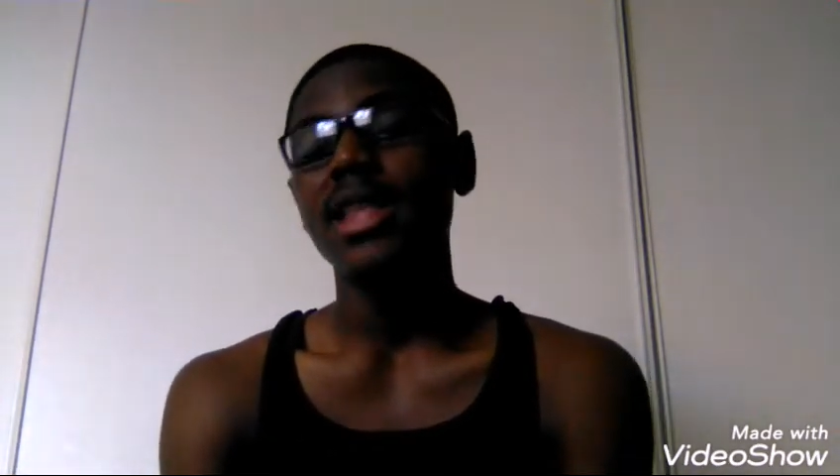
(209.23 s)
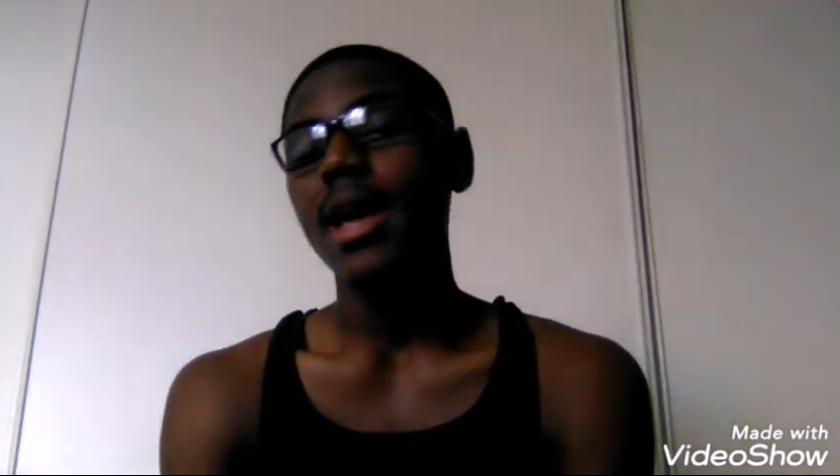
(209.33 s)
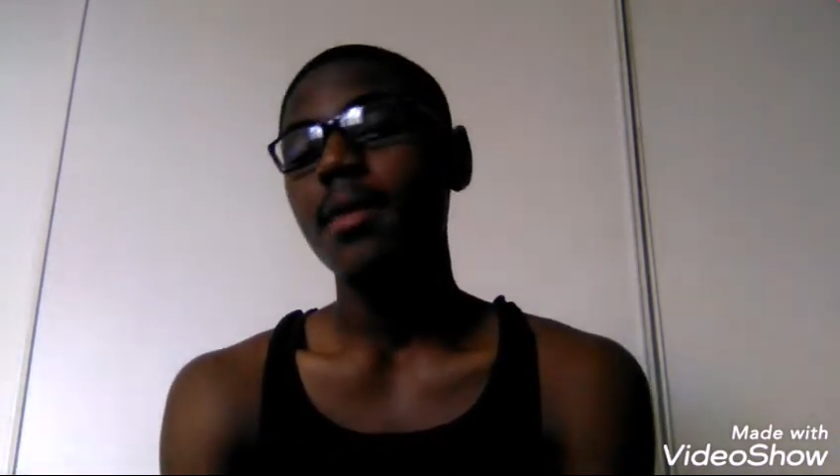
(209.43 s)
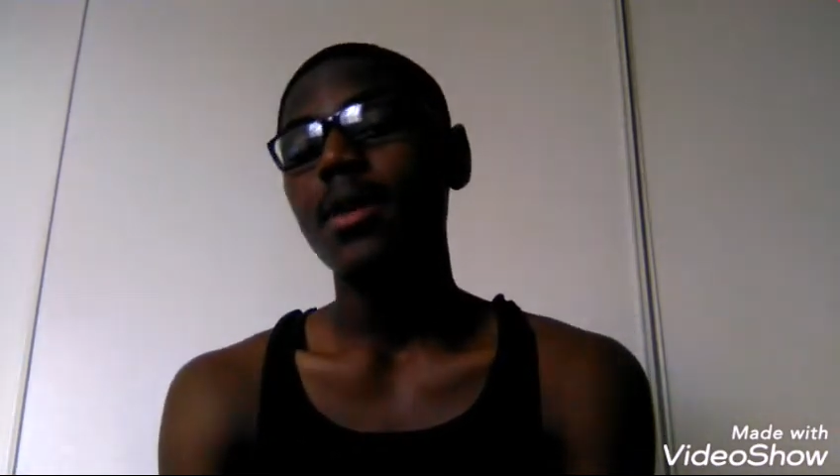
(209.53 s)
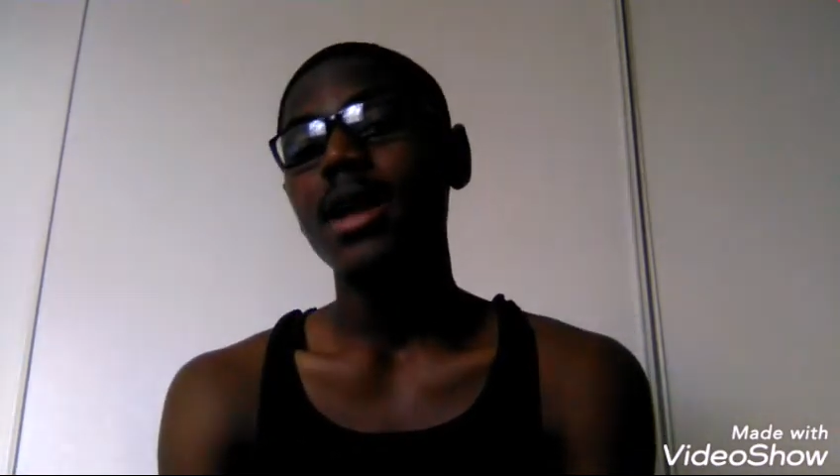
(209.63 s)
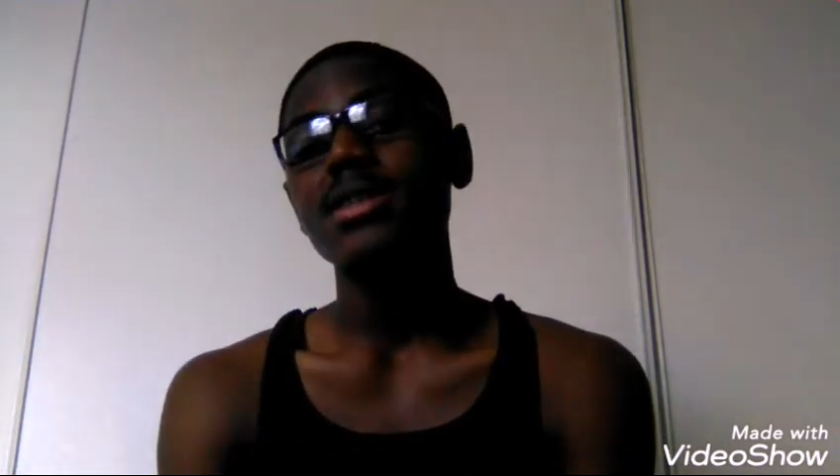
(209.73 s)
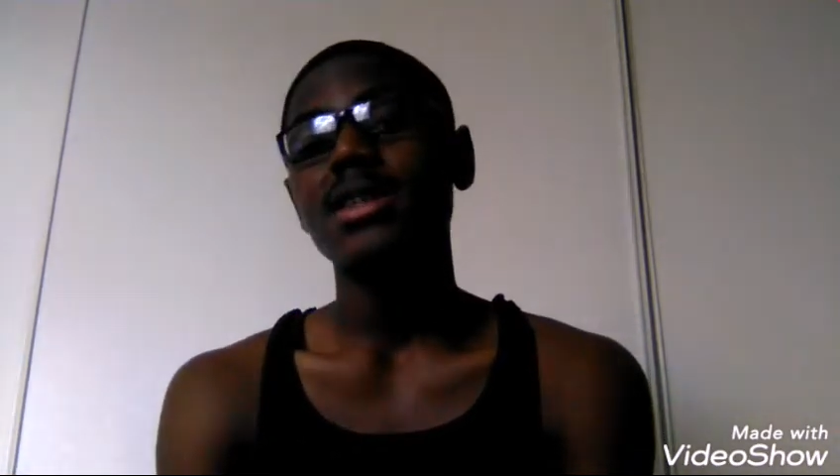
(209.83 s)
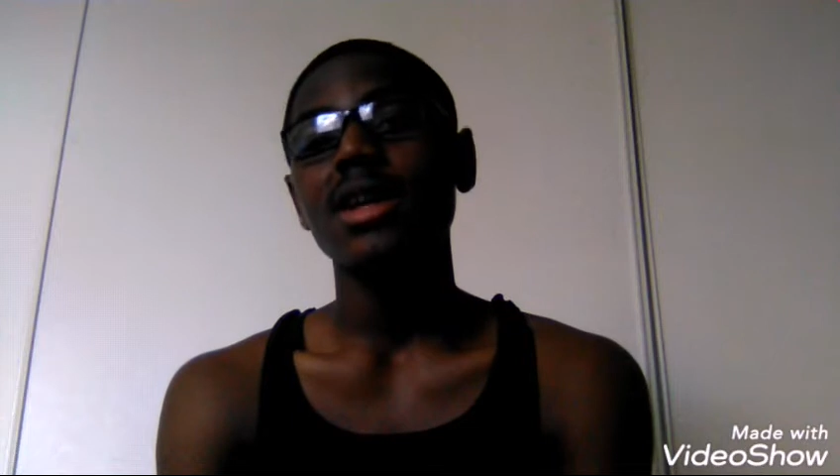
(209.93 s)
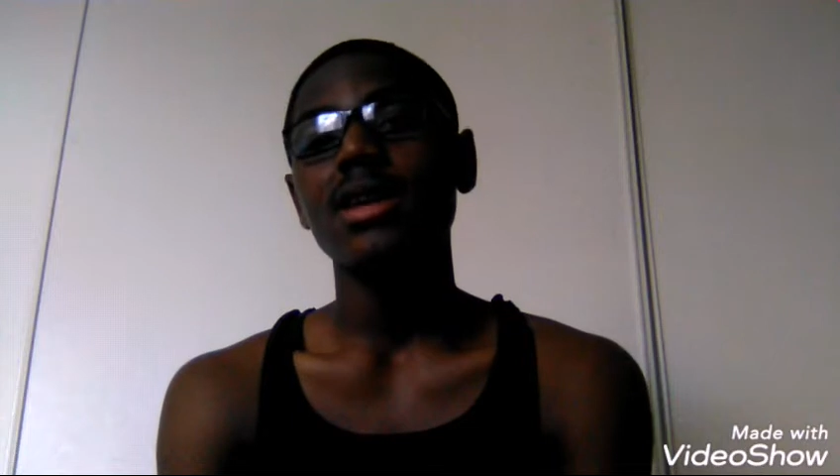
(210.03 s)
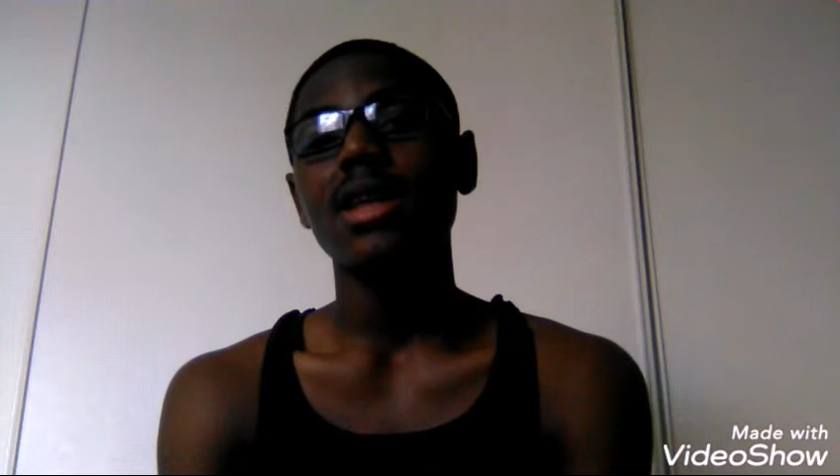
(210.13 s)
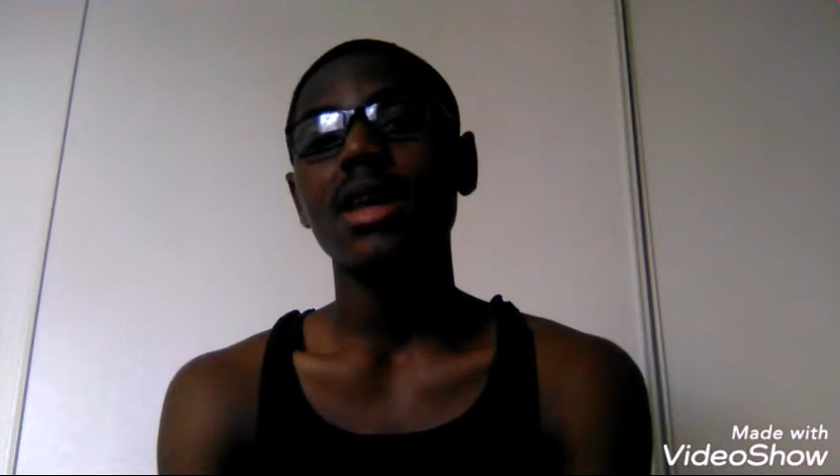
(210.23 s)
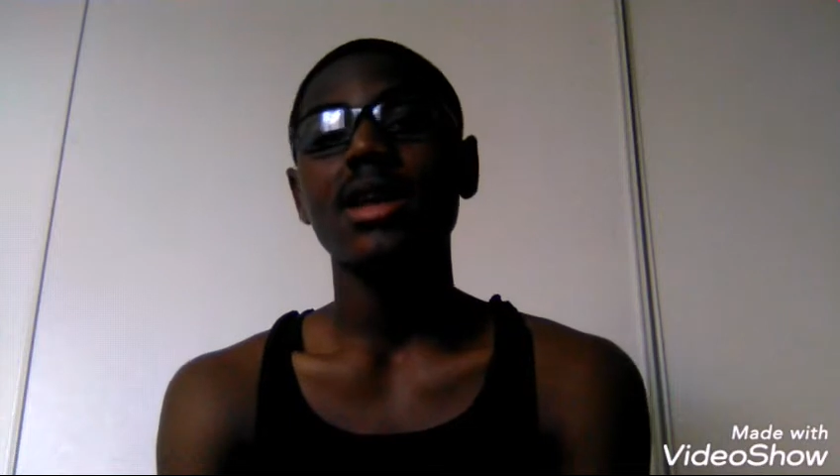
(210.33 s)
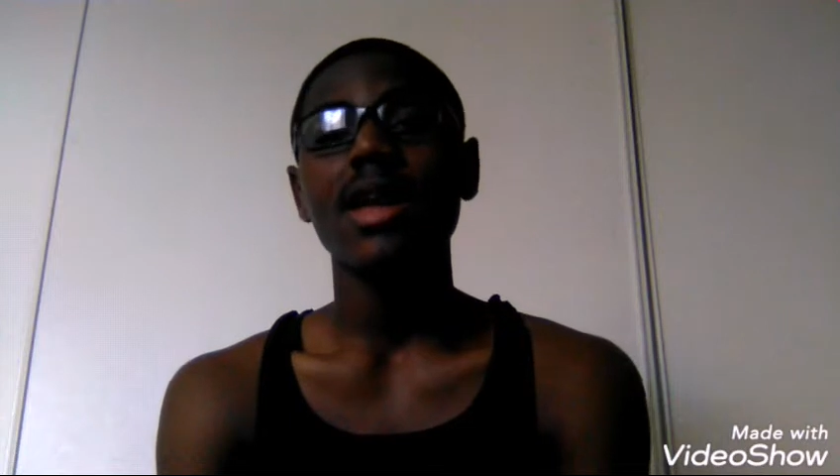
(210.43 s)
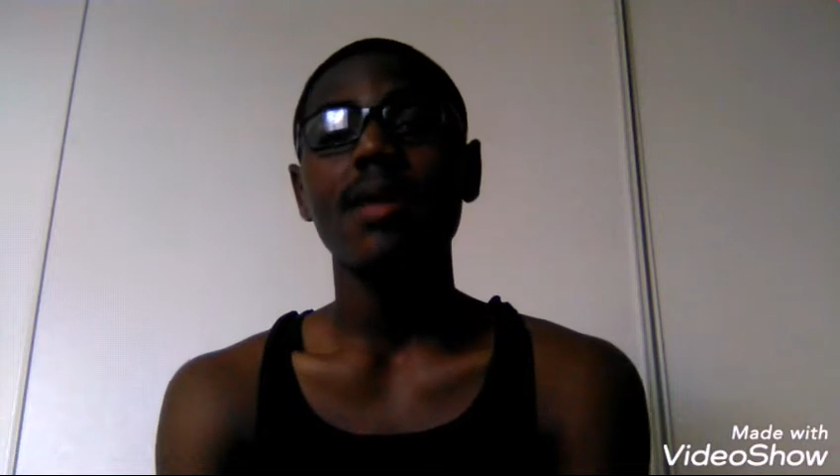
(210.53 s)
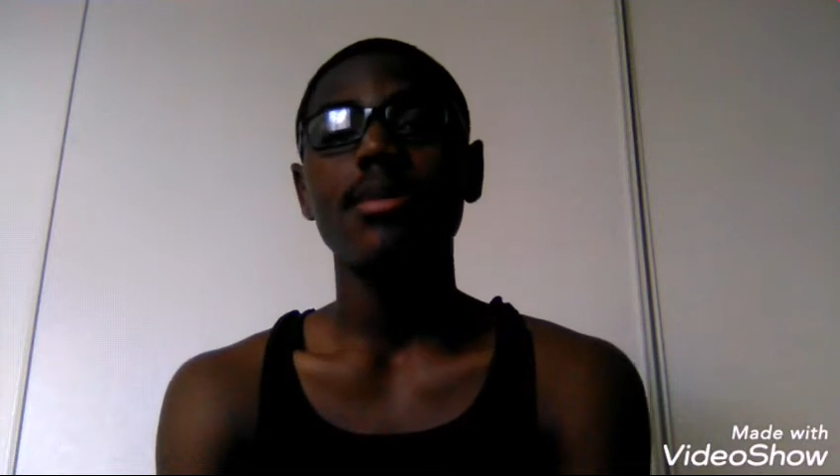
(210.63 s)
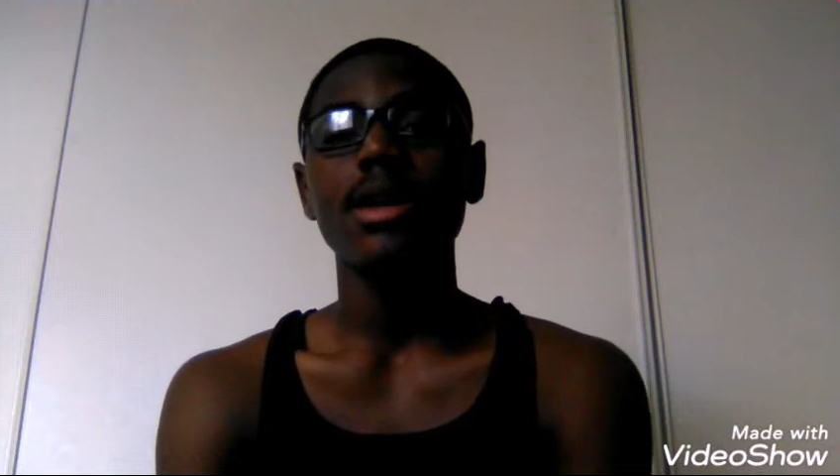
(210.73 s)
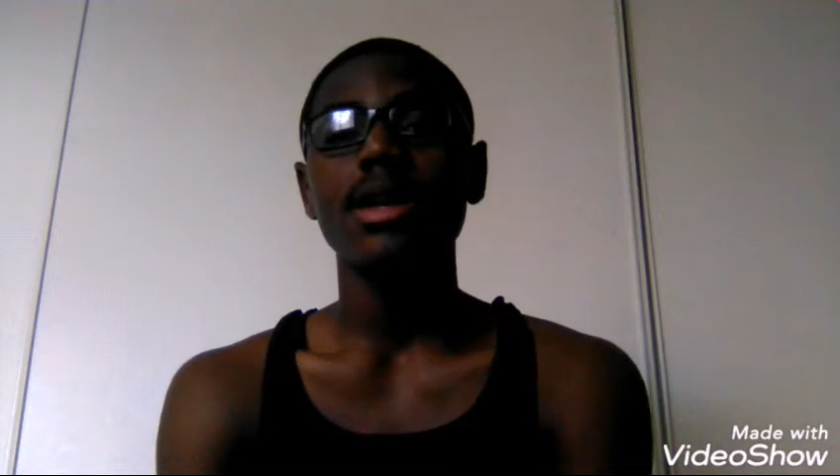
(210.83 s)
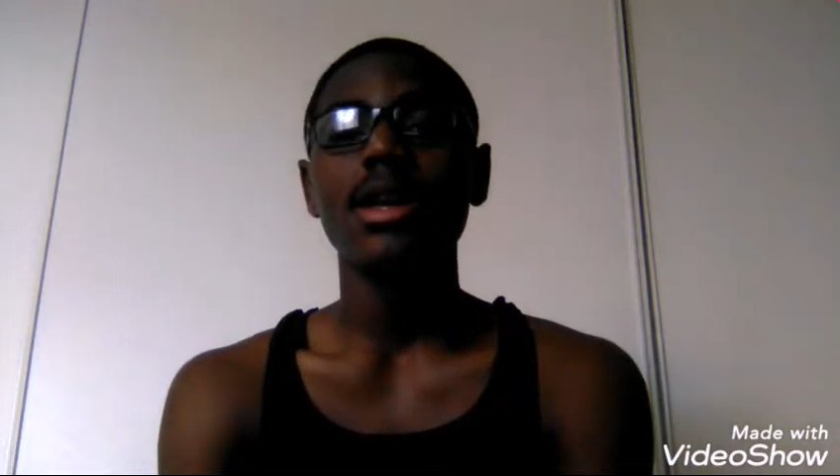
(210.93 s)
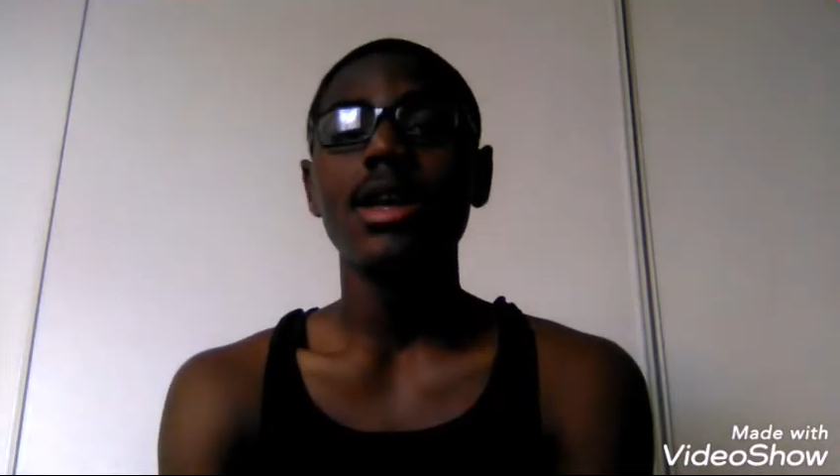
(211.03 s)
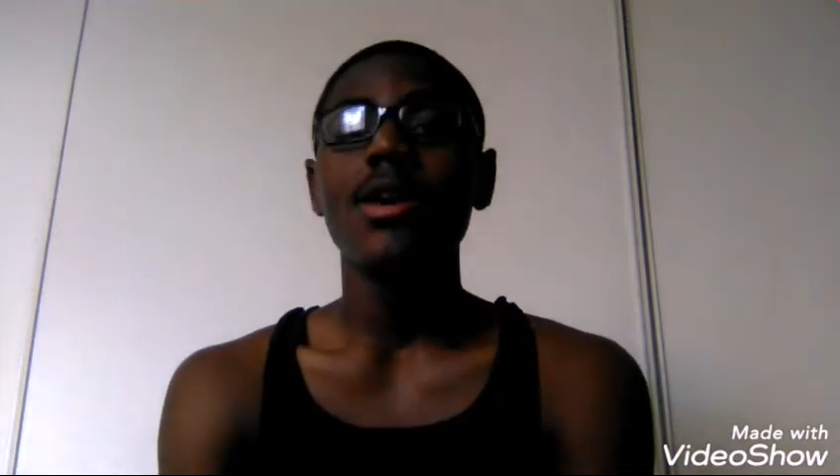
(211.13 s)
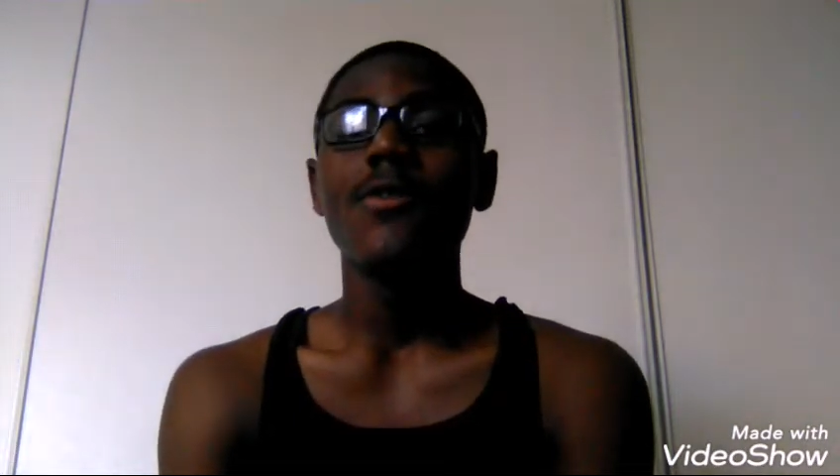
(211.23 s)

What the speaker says: that will actually clear a lot of cap money